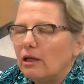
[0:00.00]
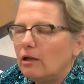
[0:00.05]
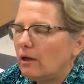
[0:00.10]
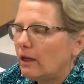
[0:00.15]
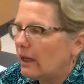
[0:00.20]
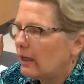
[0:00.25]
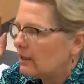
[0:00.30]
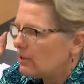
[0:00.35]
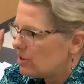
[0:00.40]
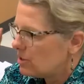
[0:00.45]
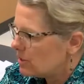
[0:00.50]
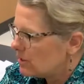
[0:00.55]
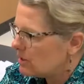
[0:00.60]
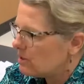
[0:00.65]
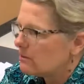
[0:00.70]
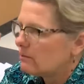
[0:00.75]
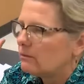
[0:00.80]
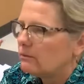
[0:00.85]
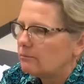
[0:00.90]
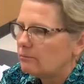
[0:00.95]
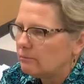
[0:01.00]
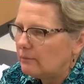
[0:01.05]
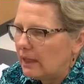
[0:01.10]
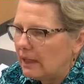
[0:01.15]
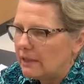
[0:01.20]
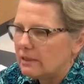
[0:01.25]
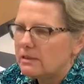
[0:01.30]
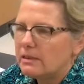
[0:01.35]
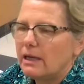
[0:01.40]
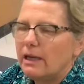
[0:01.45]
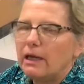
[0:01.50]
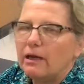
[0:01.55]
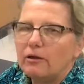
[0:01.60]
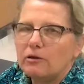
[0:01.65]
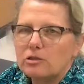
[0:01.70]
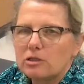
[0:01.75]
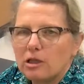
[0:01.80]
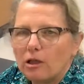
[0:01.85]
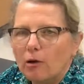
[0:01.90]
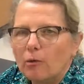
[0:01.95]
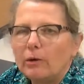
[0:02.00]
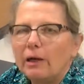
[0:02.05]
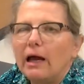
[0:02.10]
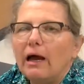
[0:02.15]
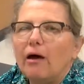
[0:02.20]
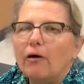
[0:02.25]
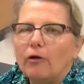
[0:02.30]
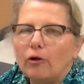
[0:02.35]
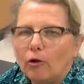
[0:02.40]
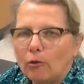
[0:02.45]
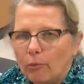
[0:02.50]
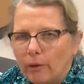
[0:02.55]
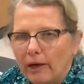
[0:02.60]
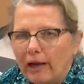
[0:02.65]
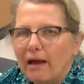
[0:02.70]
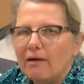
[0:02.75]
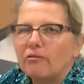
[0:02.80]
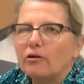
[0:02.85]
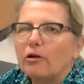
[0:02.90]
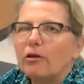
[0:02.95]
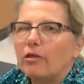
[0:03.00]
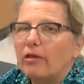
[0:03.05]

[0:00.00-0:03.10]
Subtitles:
You gotta just meditate or slow down or whatever.